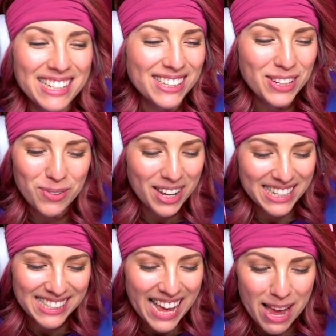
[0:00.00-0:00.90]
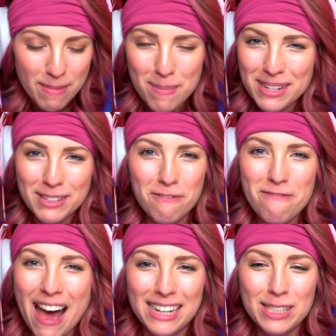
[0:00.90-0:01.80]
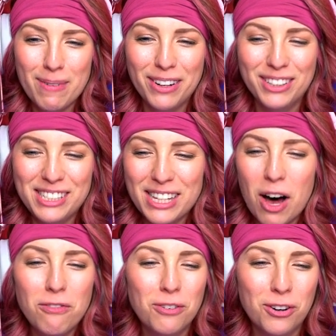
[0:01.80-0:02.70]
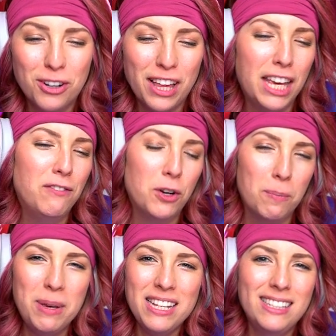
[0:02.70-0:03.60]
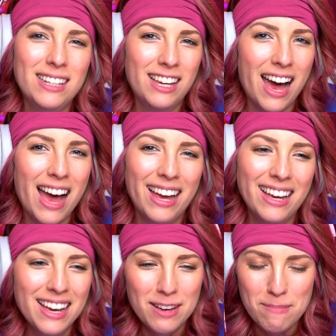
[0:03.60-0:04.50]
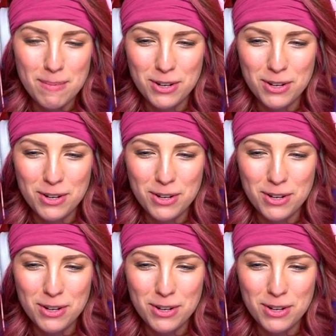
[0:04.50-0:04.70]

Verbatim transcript: you want to say, maybe some facts about yourself, or like if you're a pizza guy, maybe you're